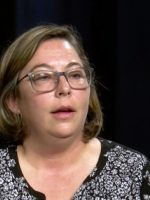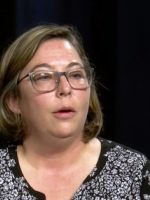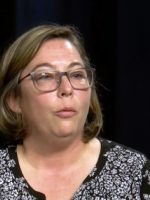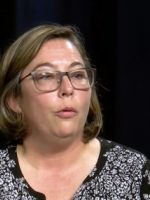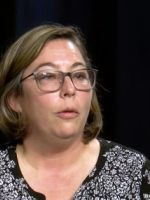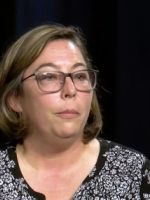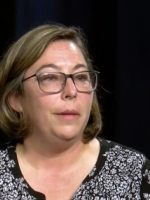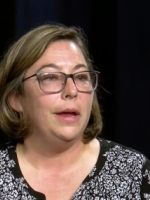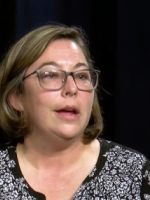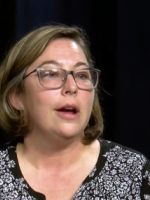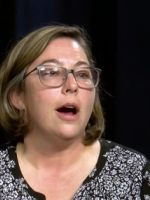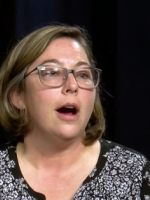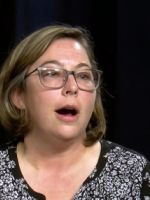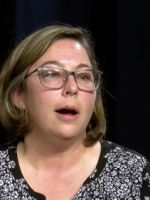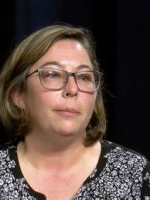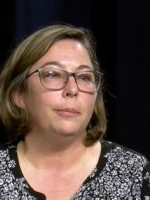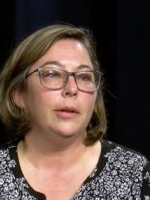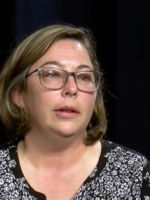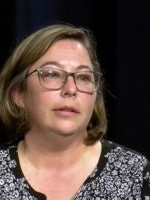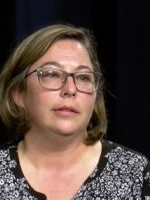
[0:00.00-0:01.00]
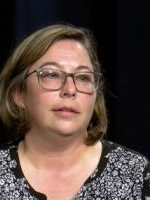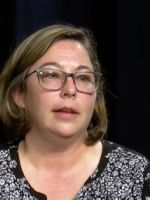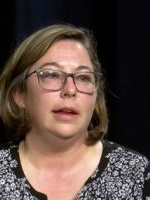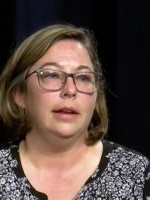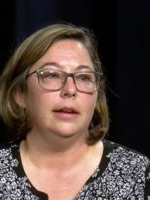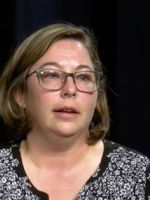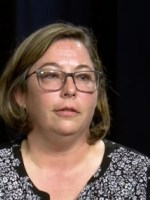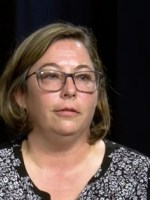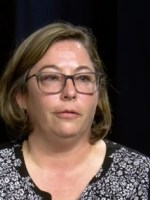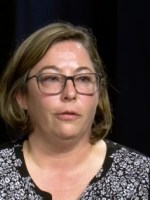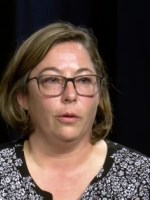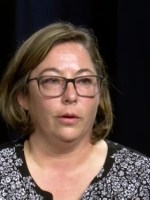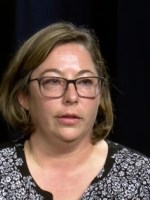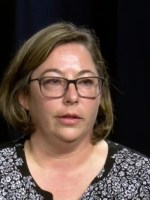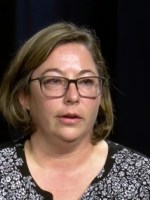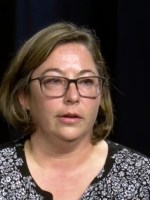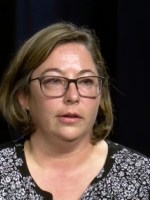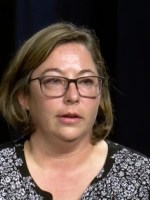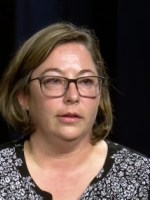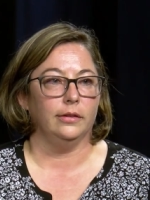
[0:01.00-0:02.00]
will be compensated for
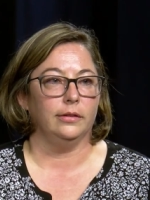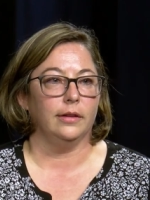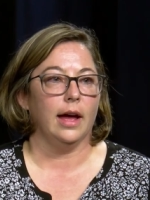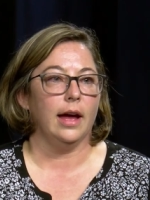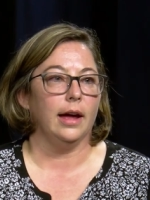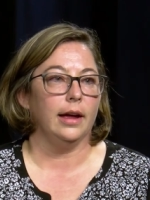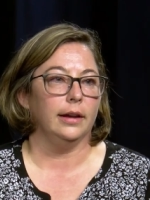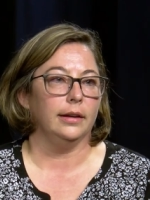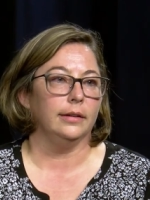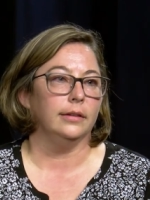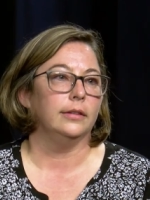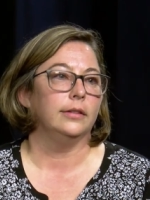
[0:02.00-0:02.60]
their design.